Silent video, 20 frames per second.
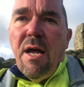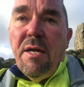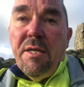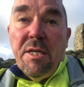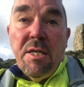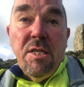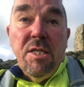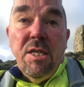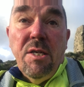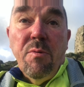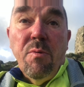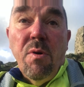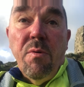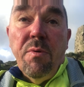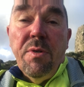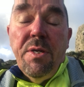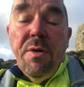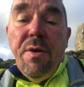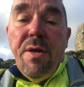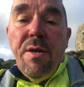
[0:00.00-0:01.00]
You can see what
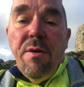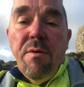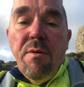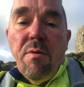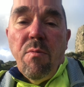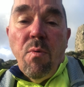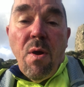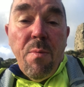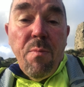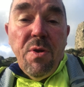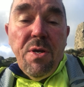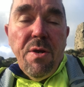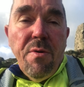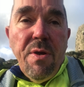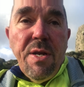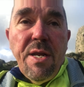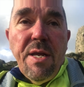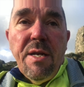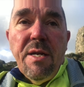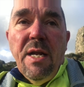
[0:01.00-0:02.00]
we're doing, when we're
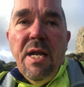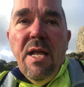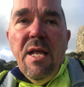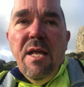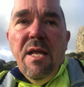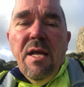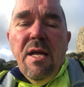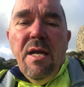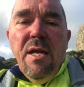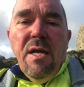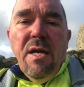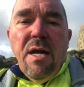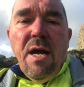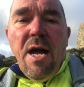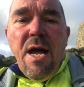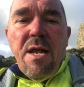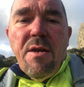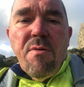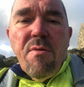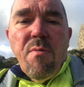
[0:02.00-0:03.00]
doing it,
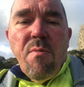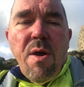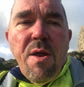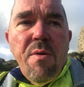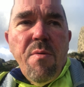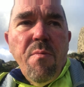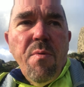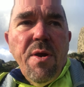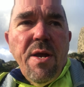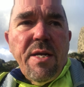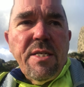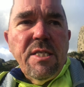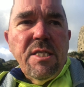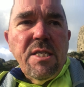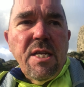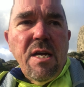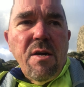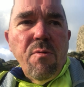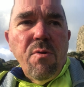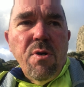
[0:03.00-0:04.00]
and when we actually
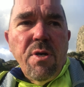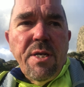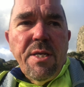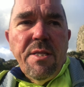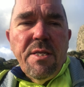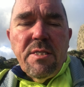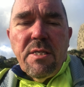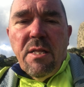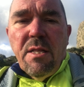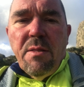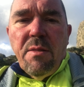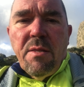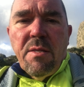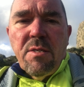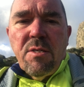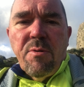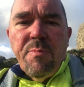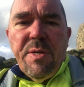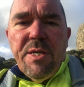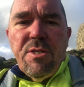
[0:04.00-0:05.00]
start walking, there's
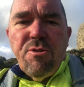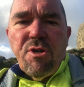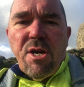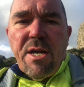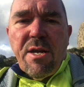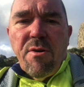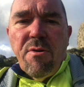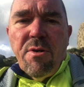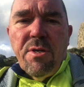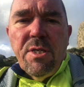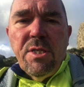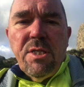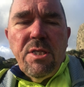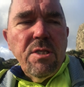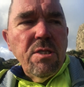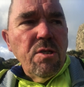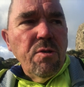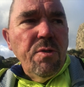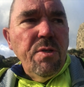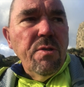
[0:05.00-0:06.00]
going to be a tracker on us,
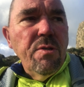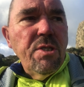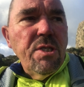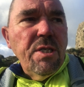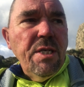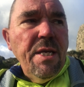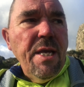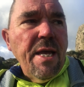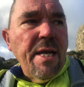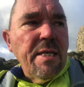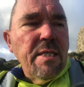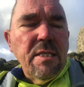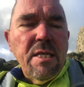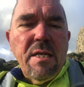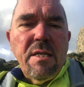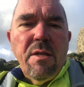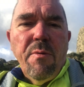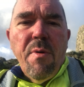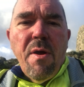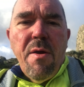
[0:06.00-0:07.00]
so you'll see
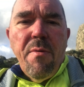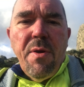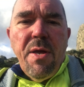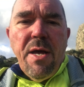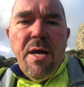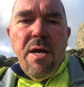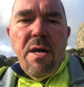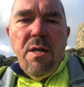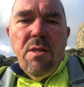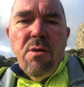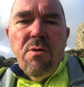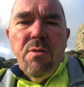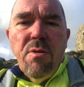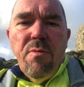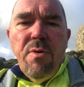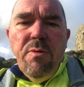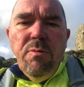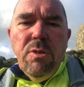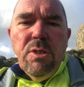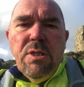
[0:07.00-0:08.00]
exactly where we are along
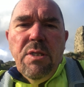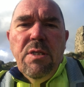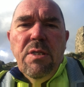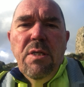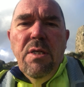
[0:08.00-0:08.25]
the route.